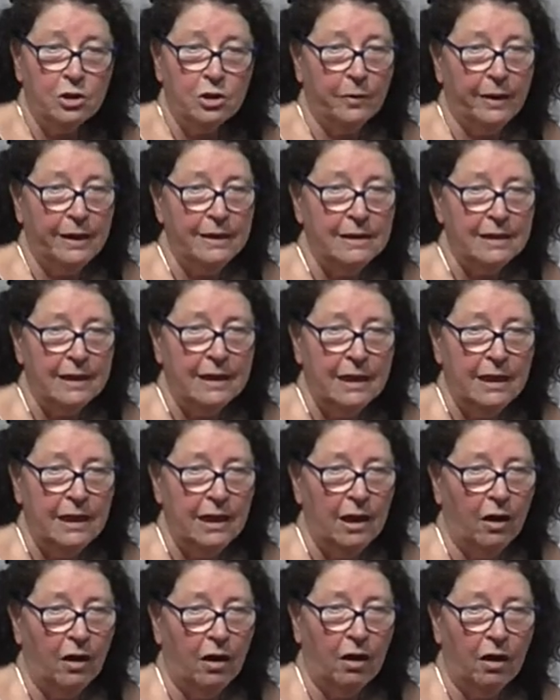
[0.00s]

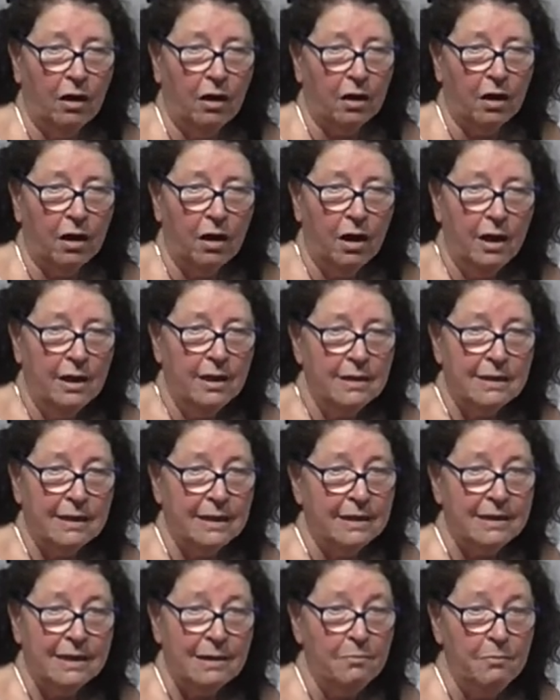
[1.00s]
20 or
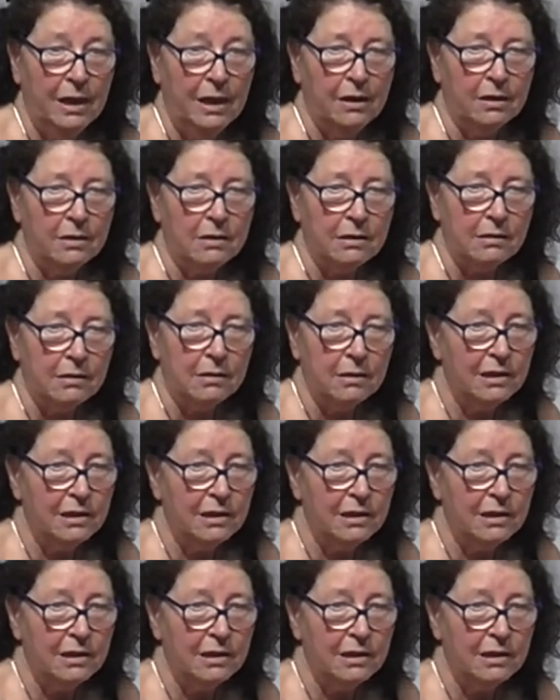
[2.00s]
60 minutes,